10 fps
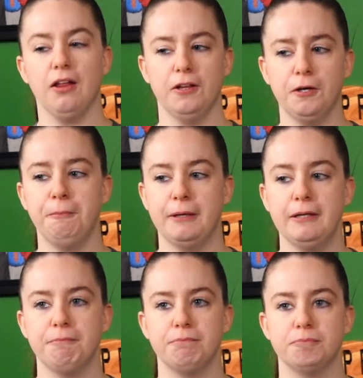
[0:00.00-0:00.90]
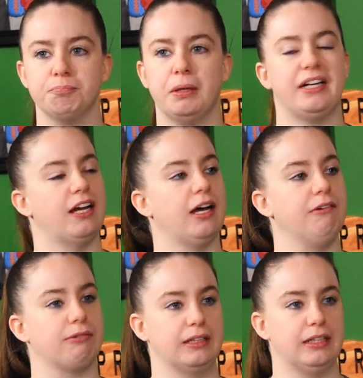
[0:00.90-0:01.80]
A little bit, but
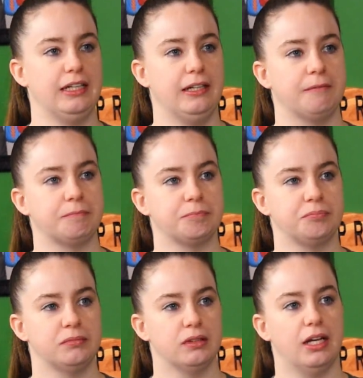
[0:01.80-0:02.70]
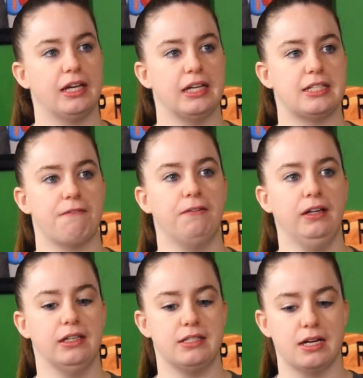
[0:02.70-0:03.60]
not really. Like, it
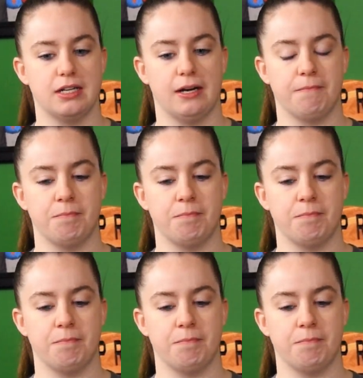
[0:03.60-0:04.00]
definitely doesn't